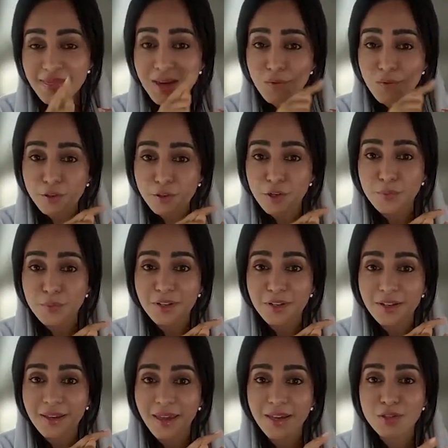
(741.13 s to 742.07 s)
And then we
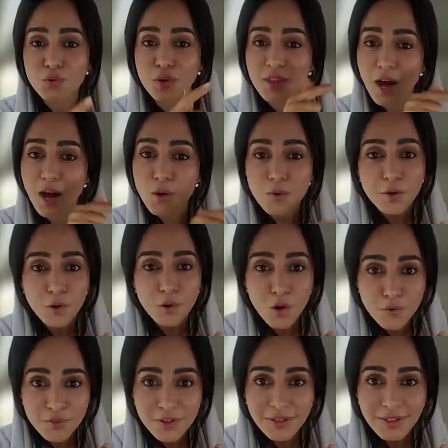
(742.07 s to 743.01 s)
communicate with
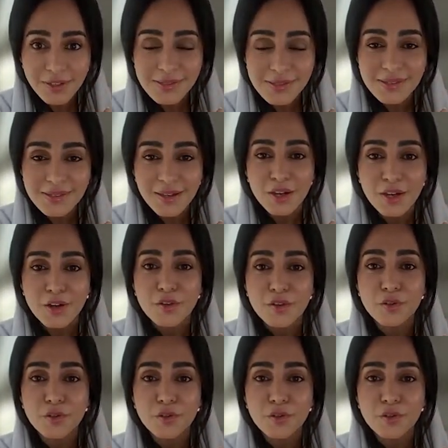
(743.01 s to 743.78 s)
our ovaries,